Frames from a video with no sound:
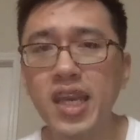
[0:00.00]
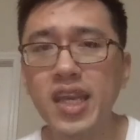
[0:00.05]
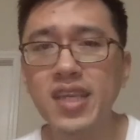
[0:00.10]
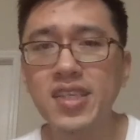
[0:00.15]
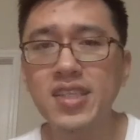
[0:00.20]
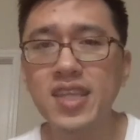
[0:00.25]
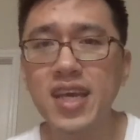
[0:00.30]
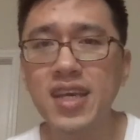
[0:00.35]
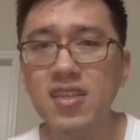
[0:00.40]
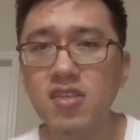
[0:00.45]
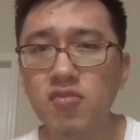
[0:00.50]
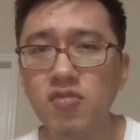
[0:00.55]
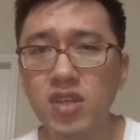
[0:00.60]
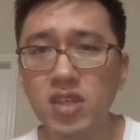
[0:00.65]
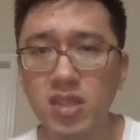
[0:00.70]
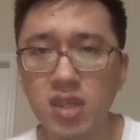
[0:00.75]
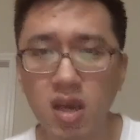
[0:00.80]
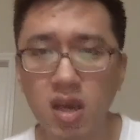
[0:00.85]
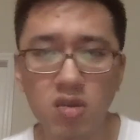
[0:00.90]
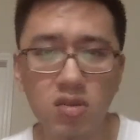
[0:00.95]
exact
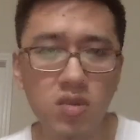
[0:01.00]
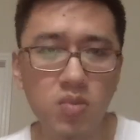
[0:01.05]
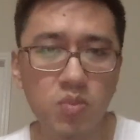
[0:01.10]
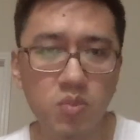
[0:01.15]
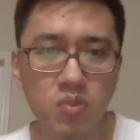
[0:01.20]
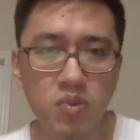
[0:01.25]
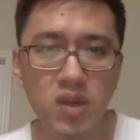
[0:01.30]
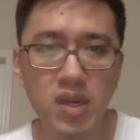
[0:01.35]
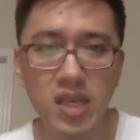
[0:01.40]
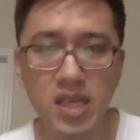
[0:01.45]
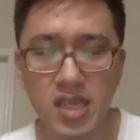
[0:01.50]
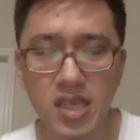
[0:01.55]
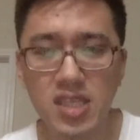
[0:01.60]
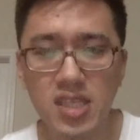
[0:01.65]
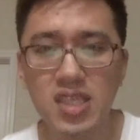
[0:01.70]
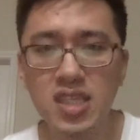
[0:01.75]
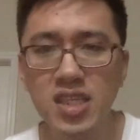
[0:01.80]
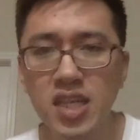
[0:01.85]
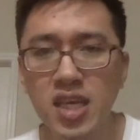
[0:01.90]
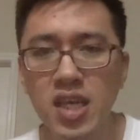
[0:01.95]
result,
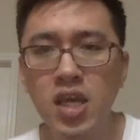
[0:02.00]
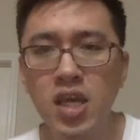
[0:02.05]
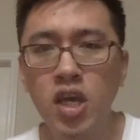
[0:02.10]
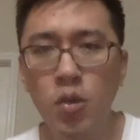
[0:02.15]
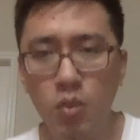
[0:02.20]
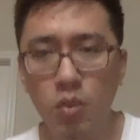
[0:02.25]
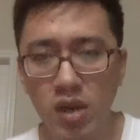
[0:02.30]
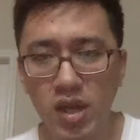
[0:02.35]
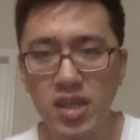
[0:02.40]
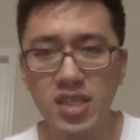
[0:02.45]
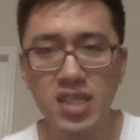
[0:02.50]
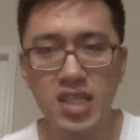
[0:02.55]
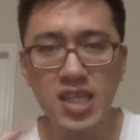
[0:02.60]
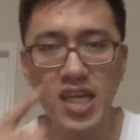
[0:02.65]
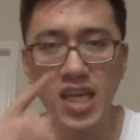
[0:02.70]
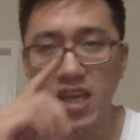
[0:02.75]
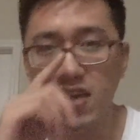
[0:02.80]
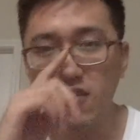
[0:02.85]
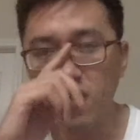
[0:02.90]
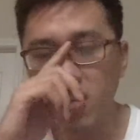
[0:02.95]
please
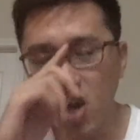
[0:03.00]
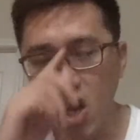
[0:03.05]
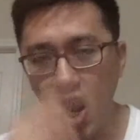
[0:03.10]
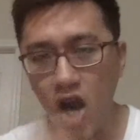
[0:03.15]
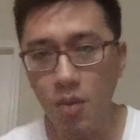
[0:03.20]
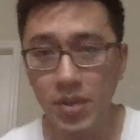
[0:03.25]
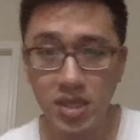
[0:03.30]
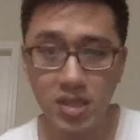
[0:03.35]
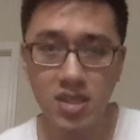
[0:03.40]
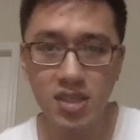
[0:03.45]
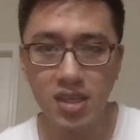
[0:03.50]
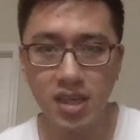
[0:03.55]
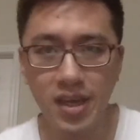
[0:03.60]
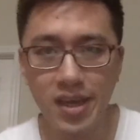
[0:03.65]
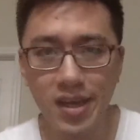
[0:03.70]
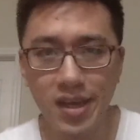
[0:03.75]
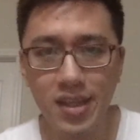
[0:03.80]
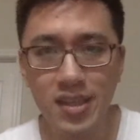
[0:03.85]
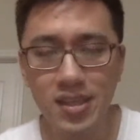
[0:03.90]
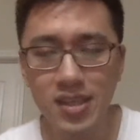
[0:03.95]
leave comments,
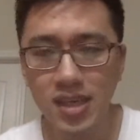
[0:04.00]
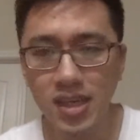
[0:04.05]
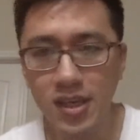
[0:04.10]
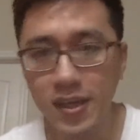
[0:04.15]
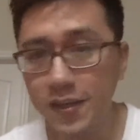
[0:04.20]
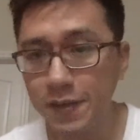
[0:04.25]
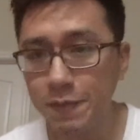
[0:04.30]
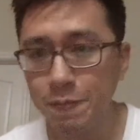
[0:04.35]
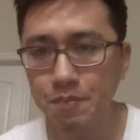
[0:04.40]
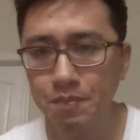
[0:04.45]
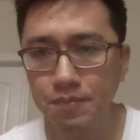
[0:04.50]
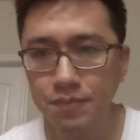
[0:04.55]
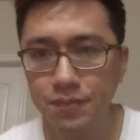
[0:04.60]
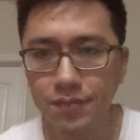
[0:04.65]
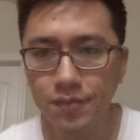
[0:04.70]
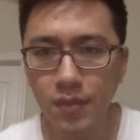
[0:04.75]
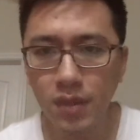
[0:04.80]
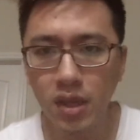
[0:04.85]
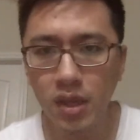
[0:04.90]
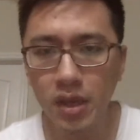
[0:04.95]
and
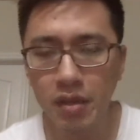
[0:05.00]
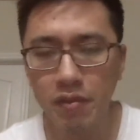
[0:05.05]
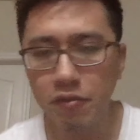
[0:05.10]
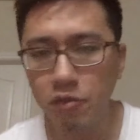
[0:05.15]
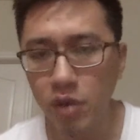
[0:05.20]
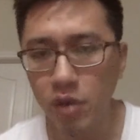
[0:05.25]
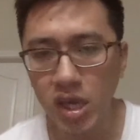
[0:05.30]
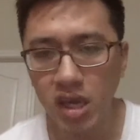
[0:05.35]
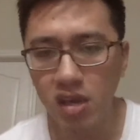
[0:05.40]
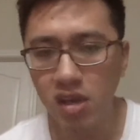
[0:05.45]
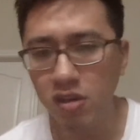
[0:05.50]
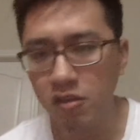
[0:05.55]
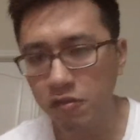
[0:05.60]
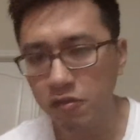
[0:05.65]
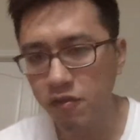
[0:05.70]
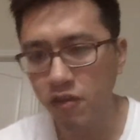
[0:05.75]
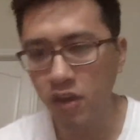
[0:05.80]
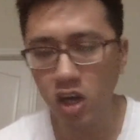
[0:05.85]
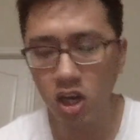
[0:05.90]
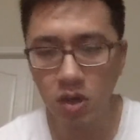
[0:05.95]
if we can
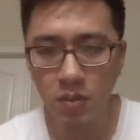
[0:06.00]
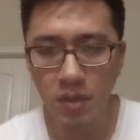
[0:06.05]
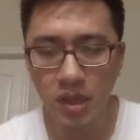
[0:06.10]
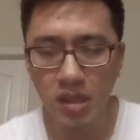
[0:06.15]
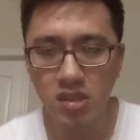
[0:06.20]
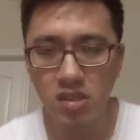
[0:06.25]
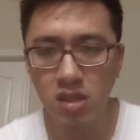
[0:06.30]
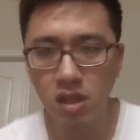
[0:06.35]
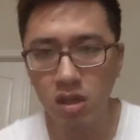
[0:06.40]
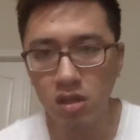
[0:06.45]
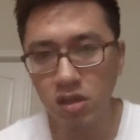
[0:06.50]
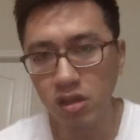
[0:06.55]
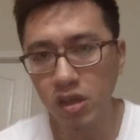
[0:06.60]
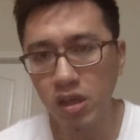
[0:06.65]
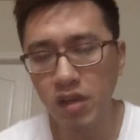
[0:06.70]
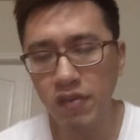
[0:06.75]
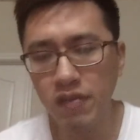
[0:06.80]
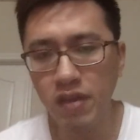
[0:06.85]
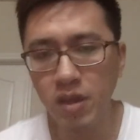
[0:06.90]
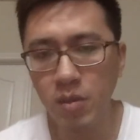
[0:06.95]
confirm it's not
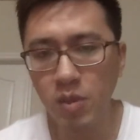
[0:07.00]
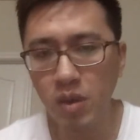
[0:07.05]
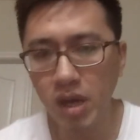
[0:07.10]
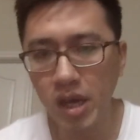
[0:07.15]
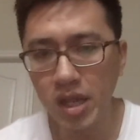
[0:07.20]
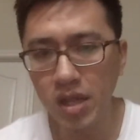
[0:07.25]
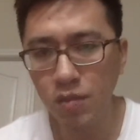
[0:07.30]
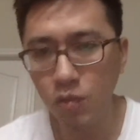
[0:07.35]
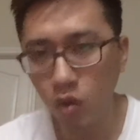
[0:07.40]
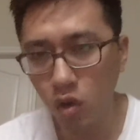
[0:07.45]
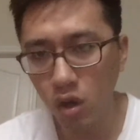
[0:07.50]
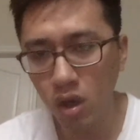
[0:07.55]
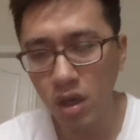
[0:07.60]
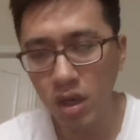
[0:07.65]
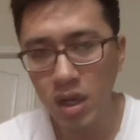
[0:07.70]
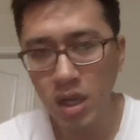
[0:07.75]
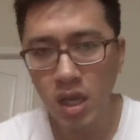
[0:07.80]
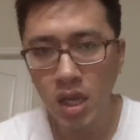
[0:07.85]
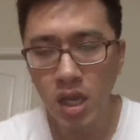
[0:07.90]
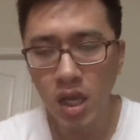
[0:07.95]
available
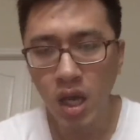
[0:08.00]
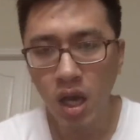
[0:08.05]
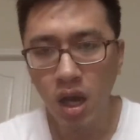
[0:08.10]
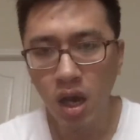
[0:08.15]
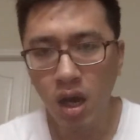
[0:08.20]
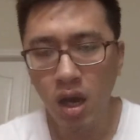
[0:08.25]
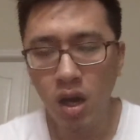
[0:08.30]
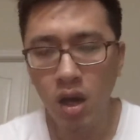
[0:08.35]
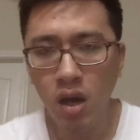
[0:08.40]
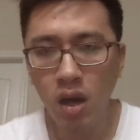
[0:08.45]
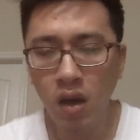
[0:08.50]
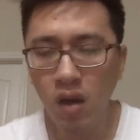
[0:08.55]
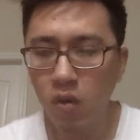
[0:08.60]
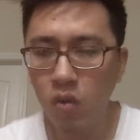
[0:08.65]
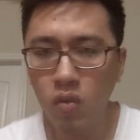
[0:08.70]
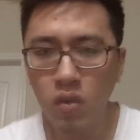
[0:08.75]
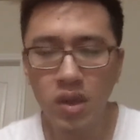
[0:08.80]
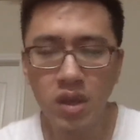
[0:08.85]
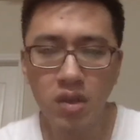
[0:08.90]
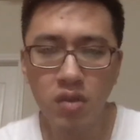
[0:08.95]
anymore,
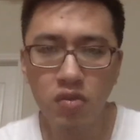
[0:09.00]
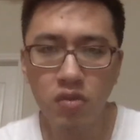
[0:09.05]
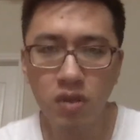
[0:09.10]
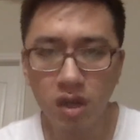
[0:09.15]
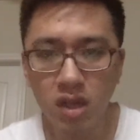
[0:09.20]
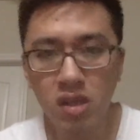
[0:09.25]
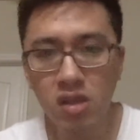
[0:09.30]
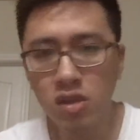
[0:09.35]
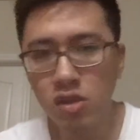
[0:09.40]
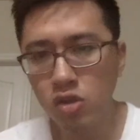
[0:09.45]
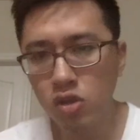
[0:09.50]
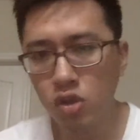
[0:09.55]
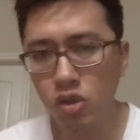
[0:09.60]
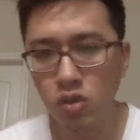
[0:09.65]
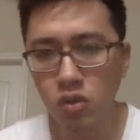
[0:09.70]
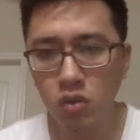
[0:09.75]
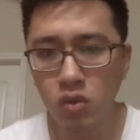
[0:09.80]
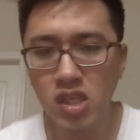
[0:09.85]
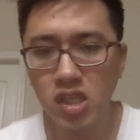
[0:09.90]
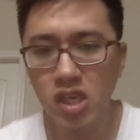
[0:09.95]
we really need
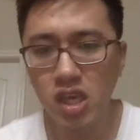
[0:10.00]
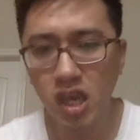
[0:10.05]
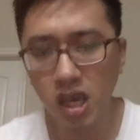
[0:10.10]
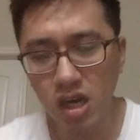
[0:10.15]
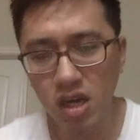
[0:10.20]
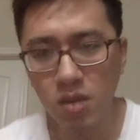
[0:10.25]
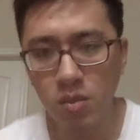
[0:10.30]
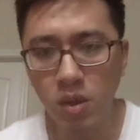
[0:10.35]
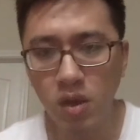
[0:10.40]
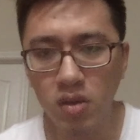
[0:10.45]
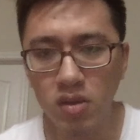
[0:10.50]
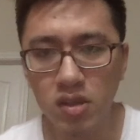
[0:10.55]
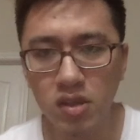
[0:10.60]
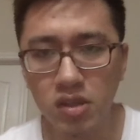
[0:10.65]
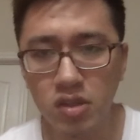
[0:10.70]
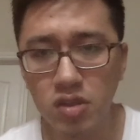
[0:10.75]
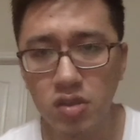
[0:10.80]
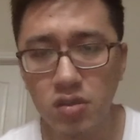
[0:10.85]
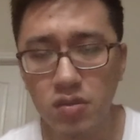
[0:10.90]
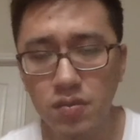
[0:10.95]
to care about
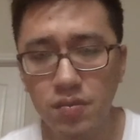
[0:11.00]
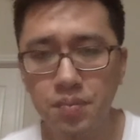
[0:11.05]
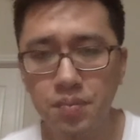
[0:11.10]
this.